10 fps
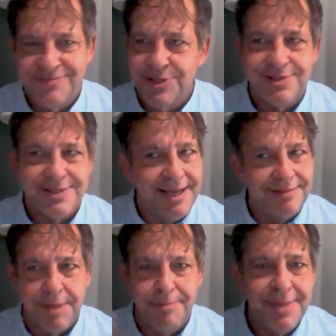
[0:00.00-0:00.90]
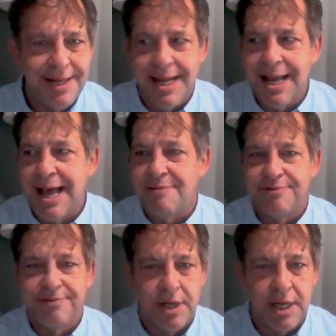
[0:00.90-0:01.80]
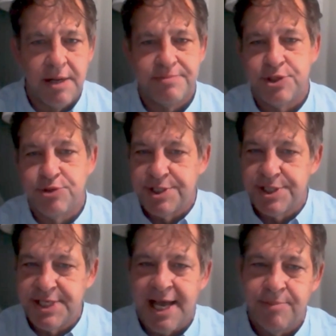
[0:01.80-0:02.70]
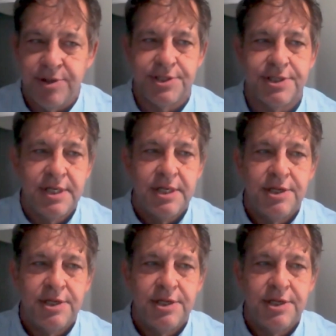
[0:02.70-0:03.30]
just like a minute and a half, uh, to establish